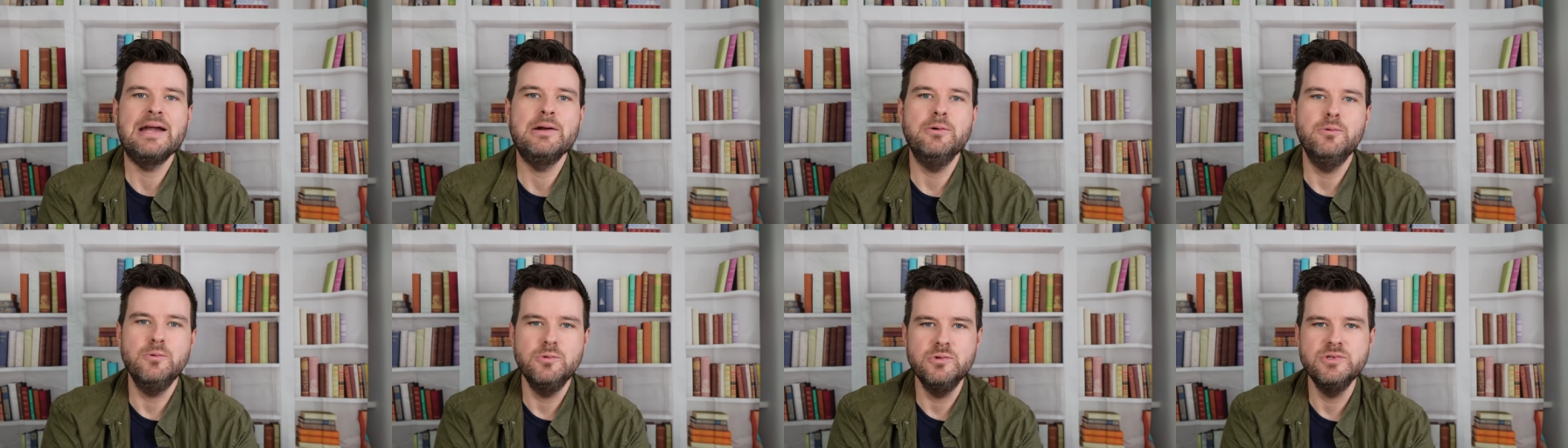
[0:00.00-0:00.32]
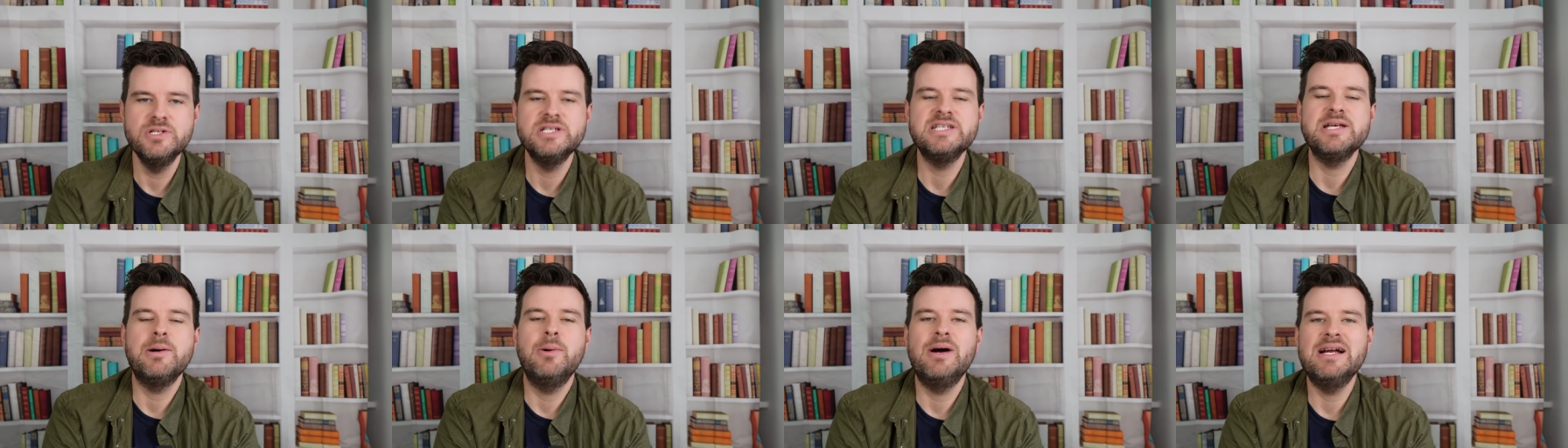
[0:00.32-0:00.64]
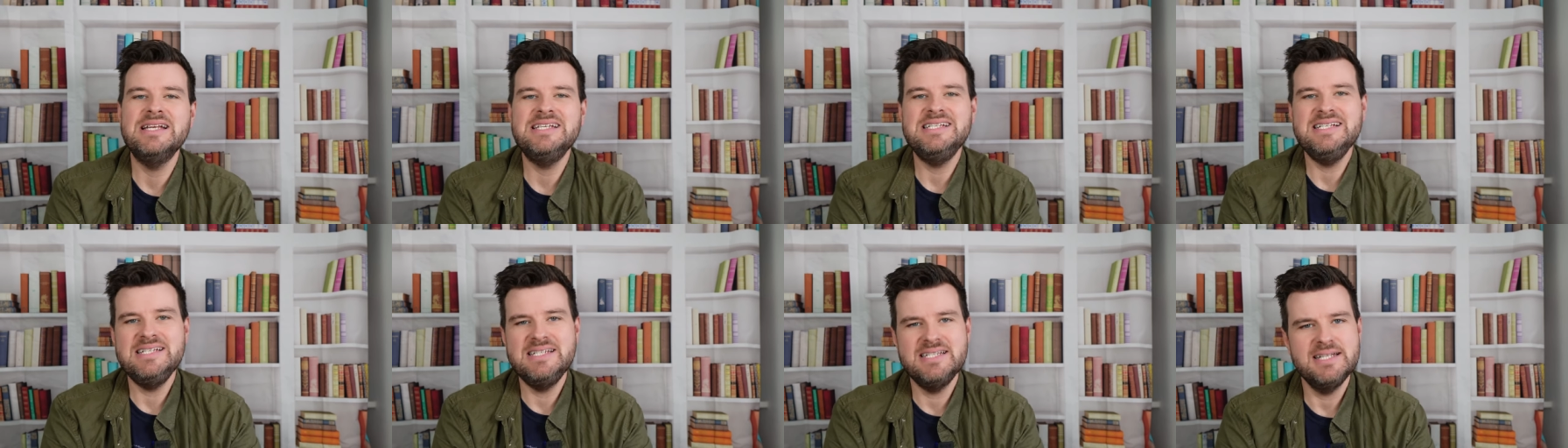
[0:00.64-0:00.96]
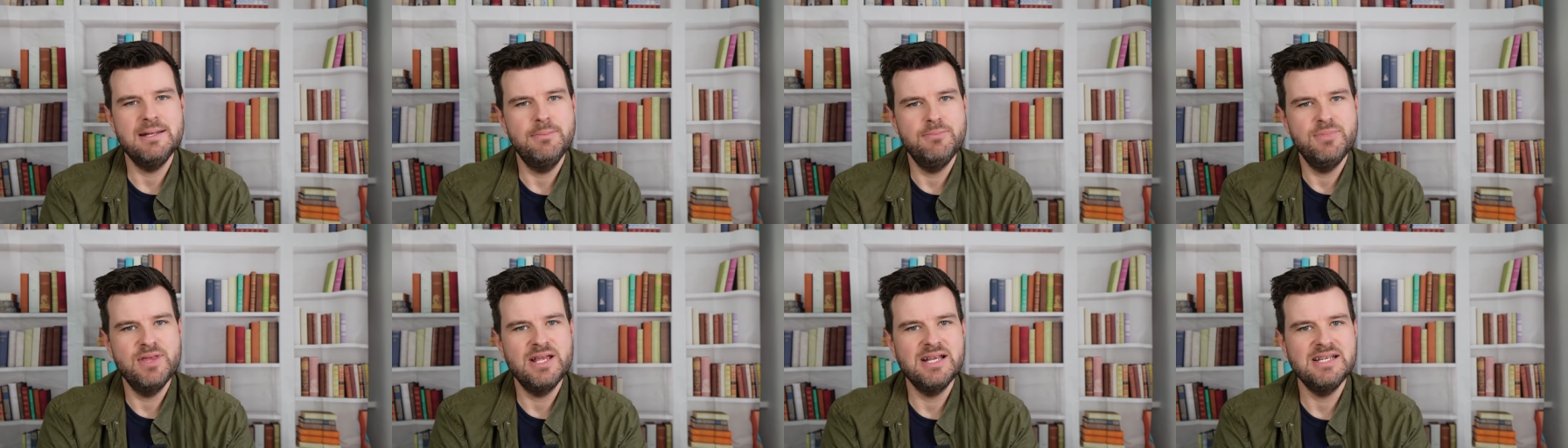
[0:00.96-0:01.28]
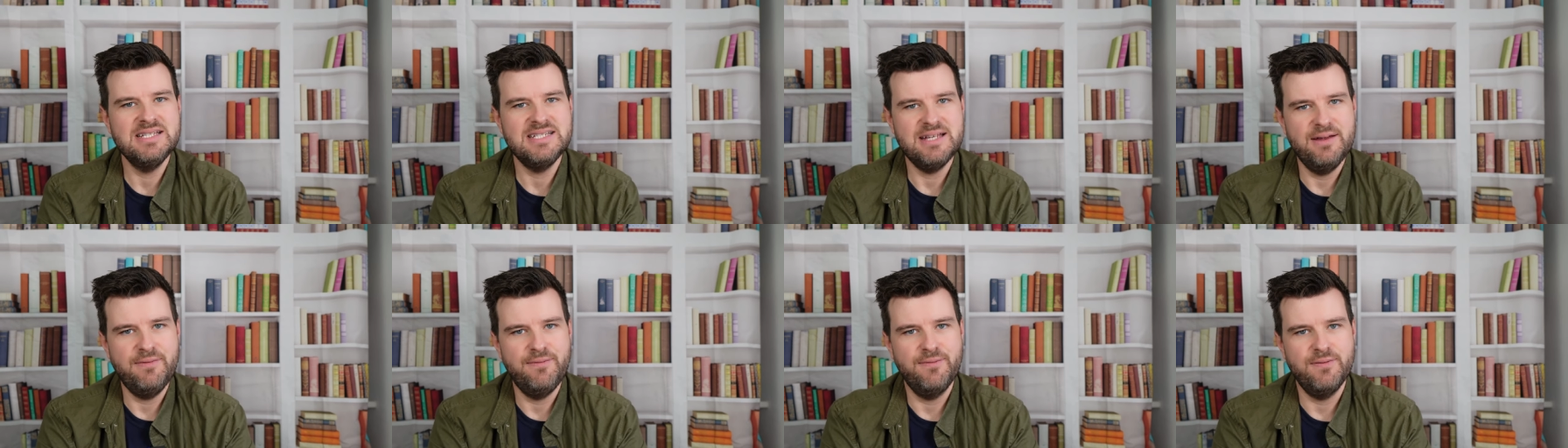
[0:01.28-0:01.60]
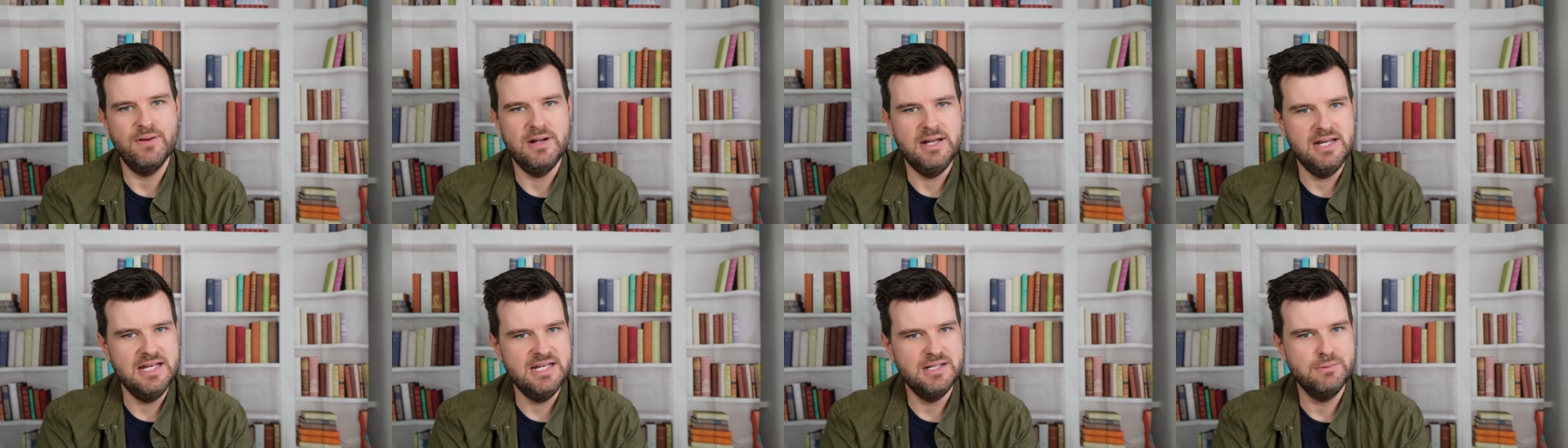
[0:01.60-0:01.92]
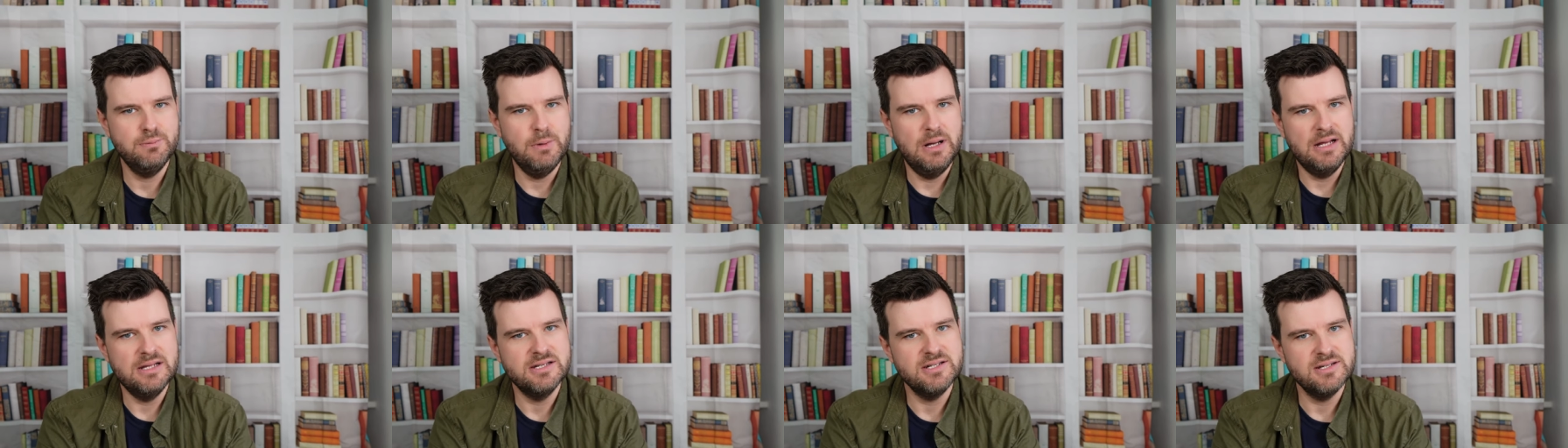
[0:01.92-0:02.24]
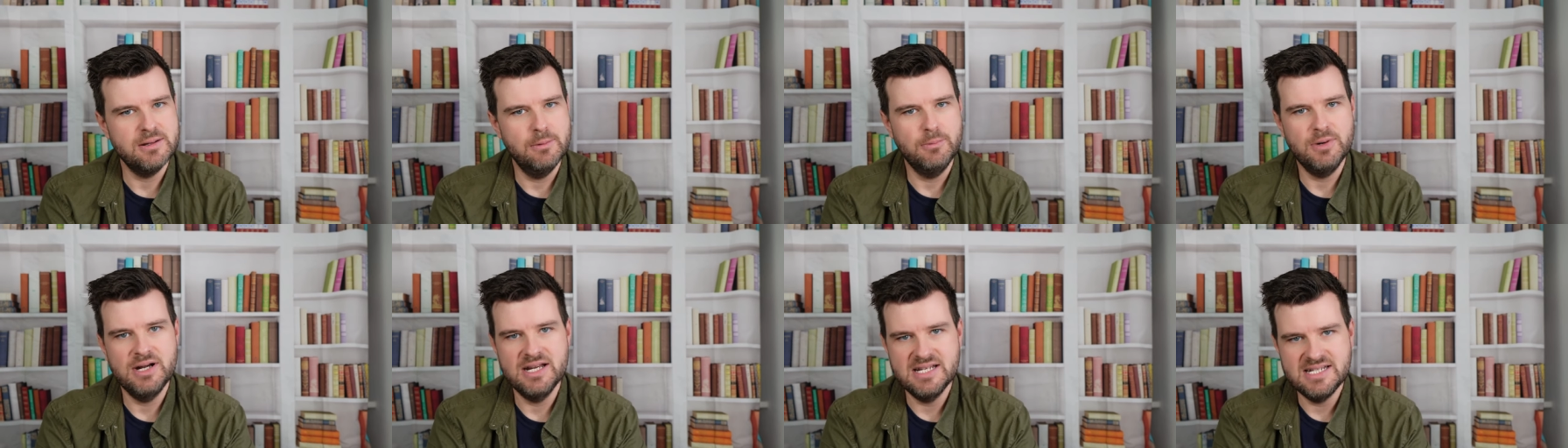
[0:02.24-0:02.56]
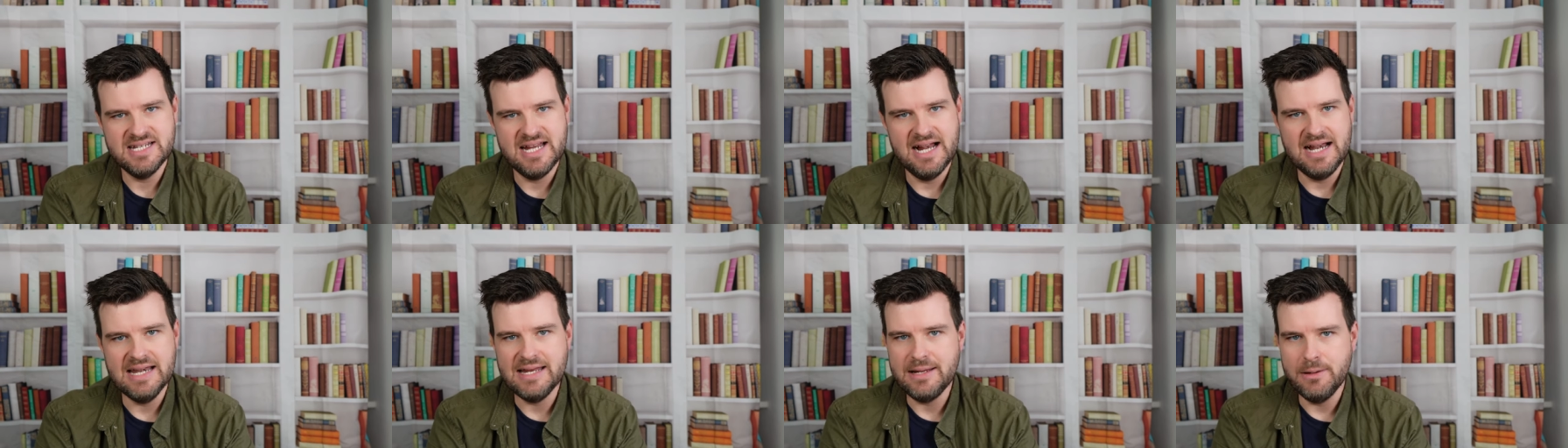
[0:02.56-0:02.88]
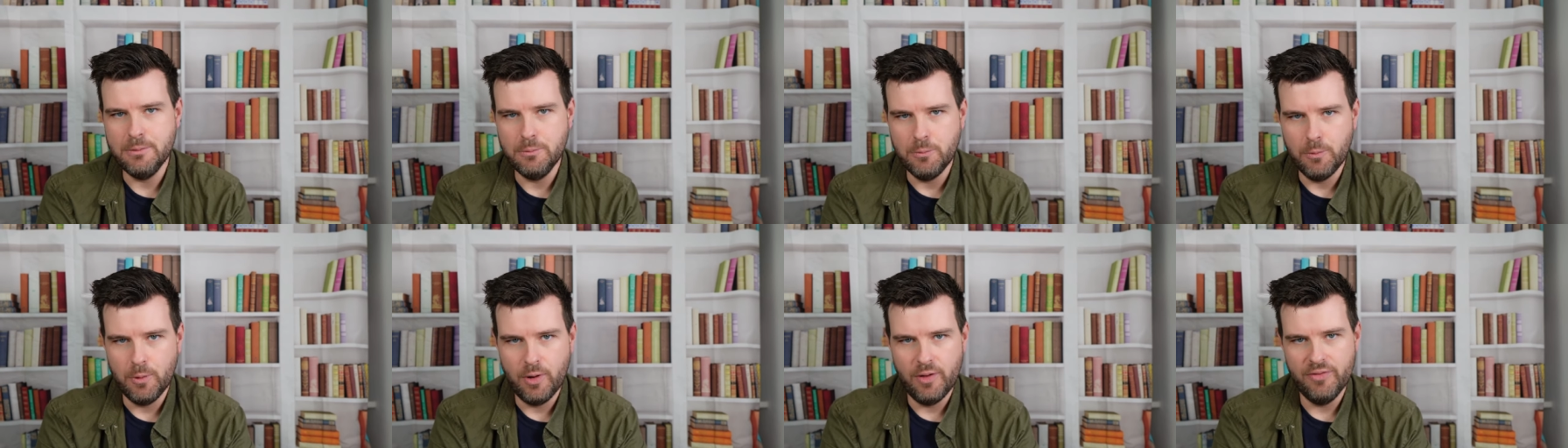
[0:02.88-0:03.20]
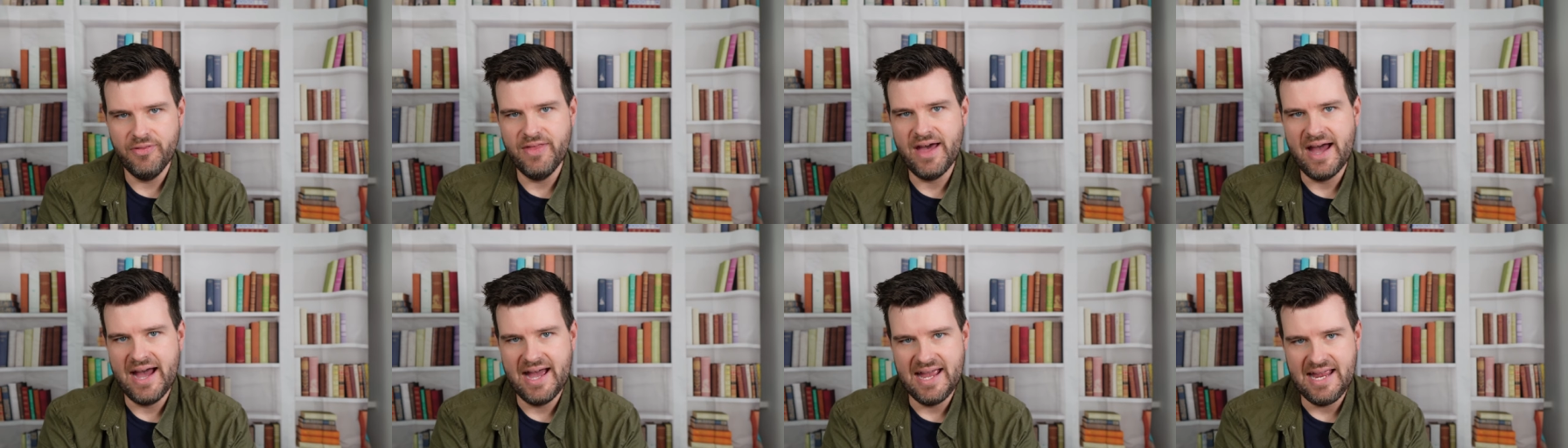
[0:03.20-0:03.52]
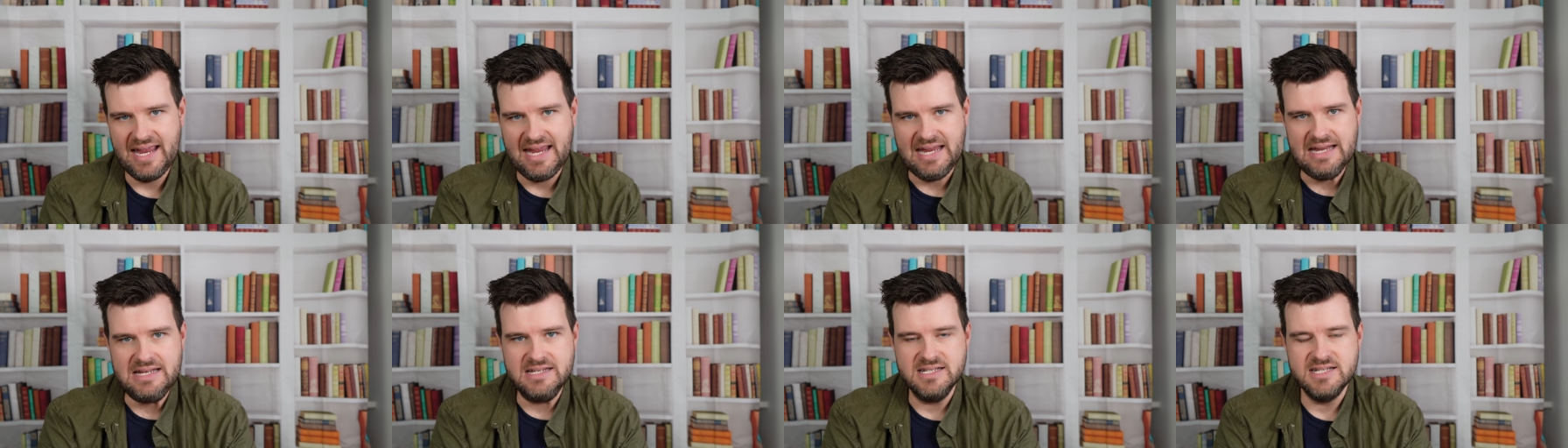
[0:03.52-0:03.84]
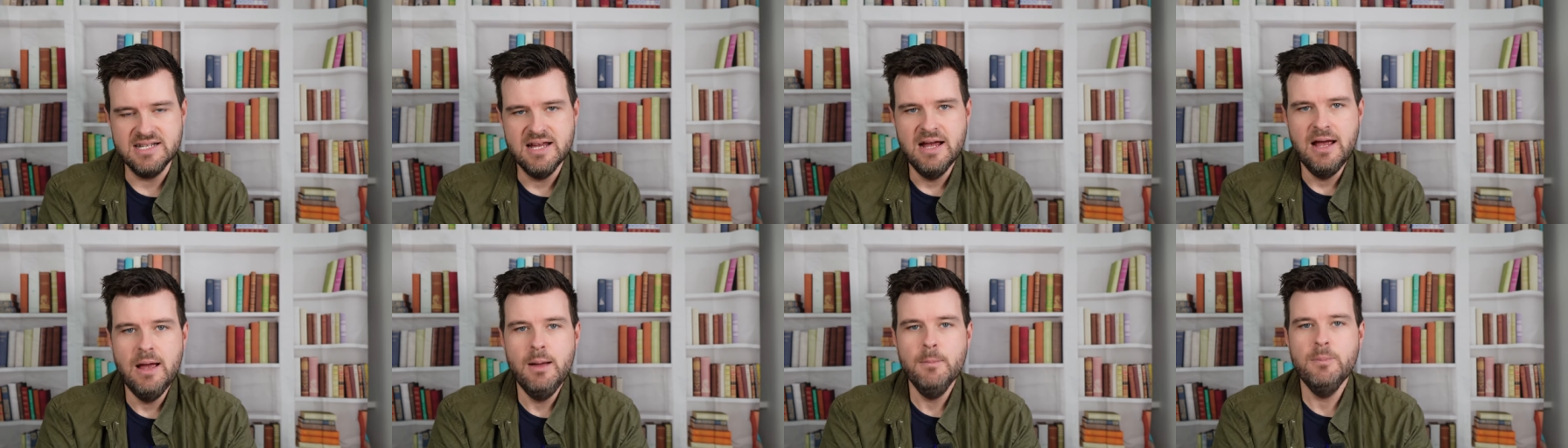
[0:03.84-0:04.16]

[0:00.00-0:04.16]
And also I did something different as well. So I want to tell you what that is.